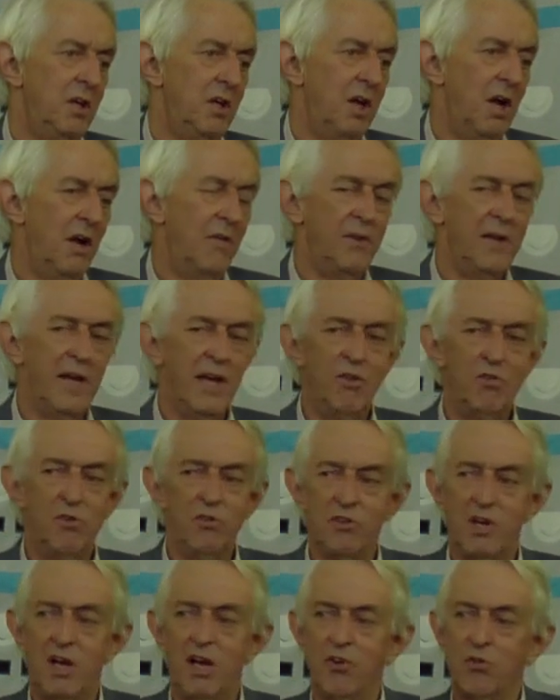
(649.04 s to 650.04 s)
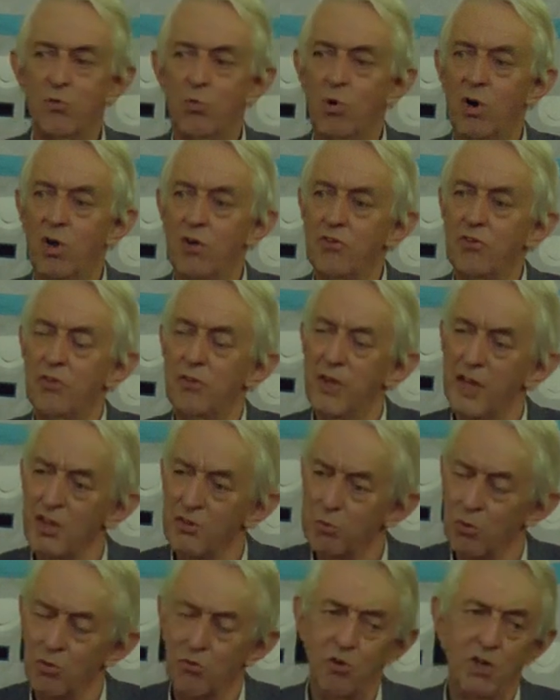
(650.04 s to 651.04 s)
And the end result was
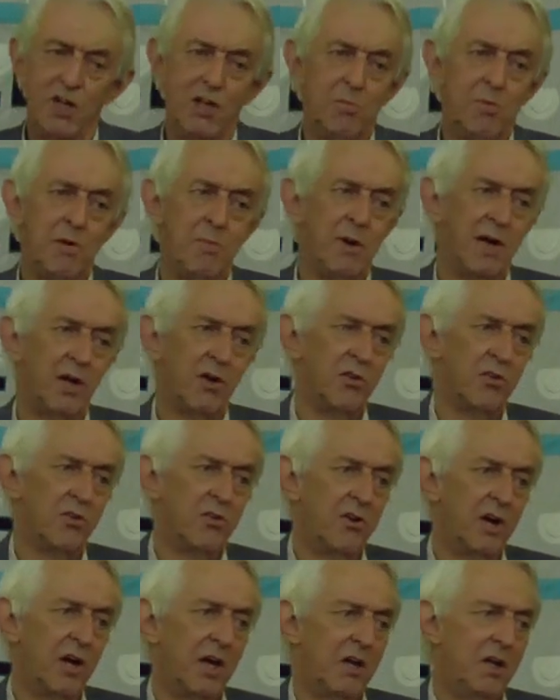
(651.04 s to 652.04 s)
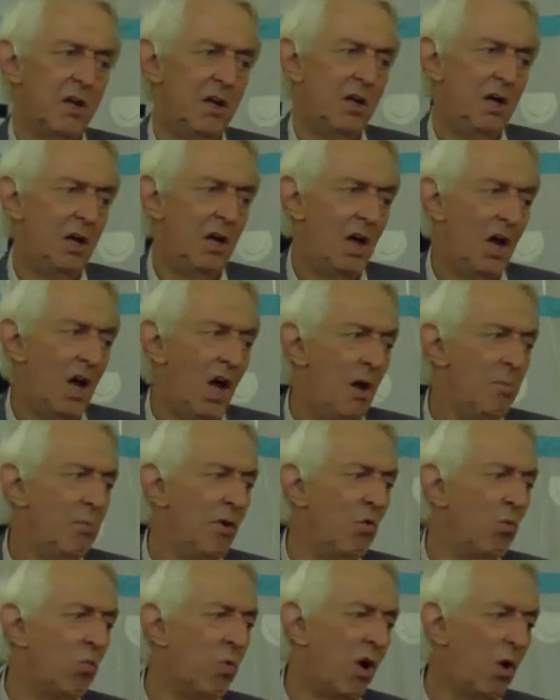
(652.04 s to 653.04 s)
things would really be back on track.
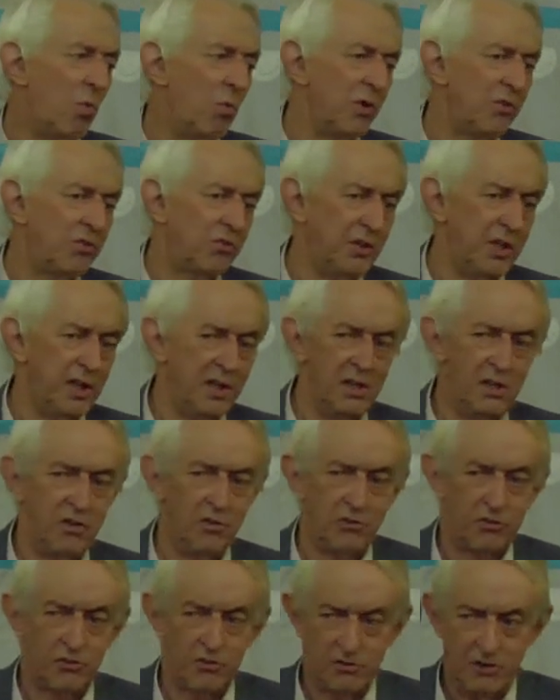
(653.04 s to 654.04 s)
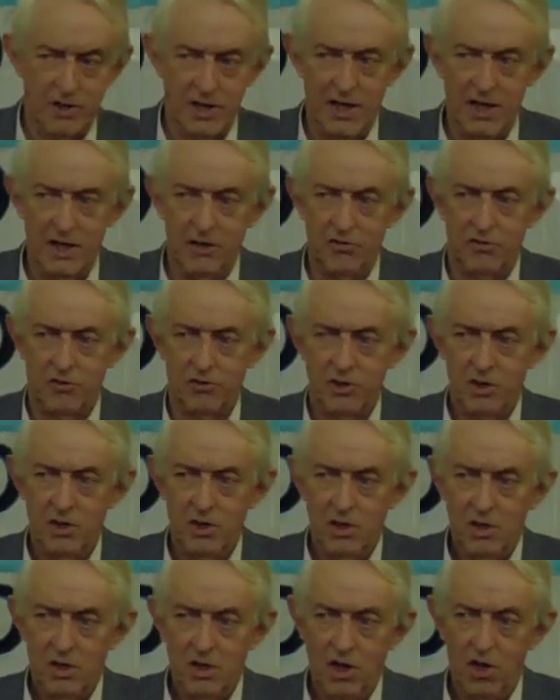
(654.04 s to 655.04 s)
But what we're seeing instead
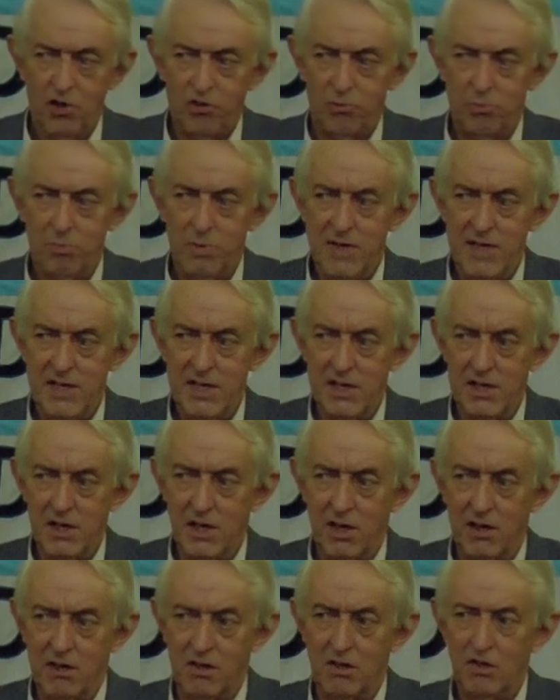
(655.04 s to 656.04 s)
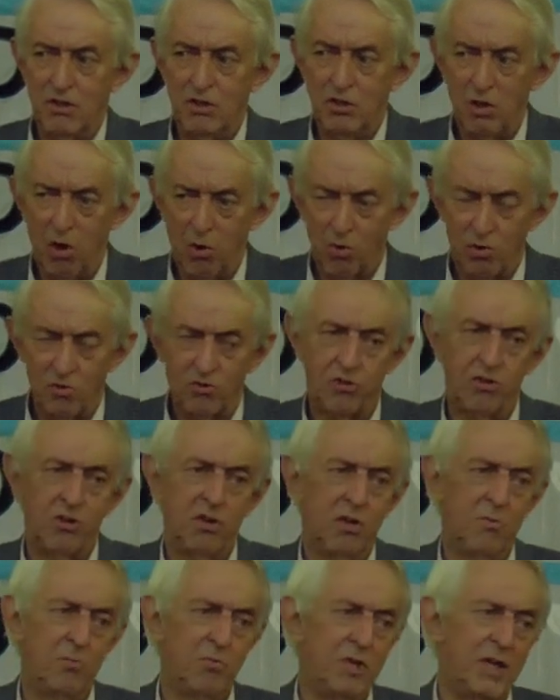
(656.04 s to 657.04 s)
has been a
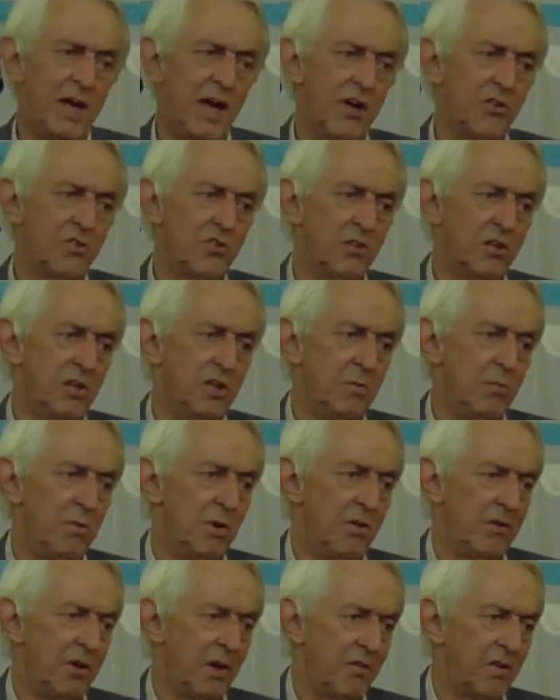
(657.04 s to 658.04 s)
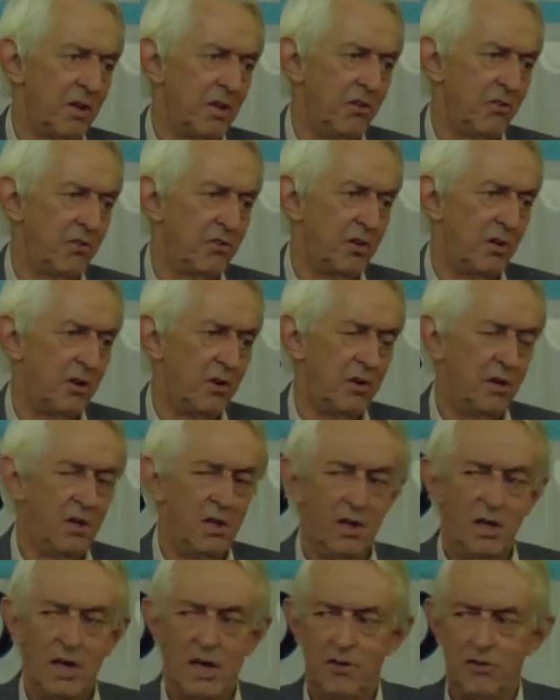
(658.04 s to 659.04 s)
long-term reaction in both Afghanistan
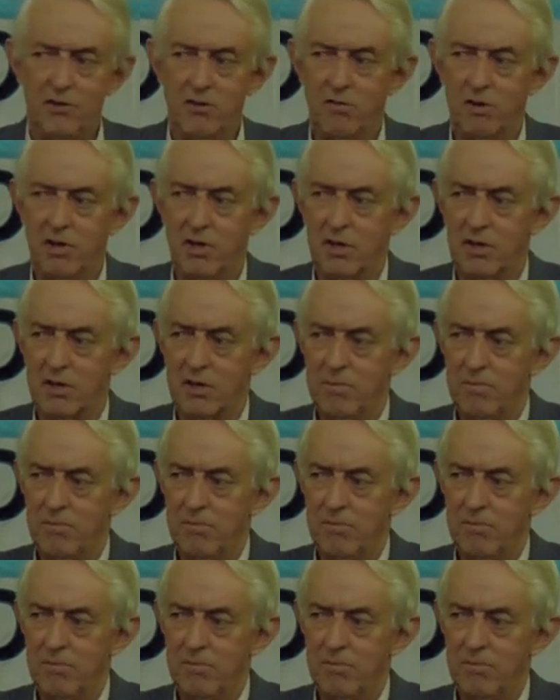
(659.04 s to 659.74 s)
and Iraq.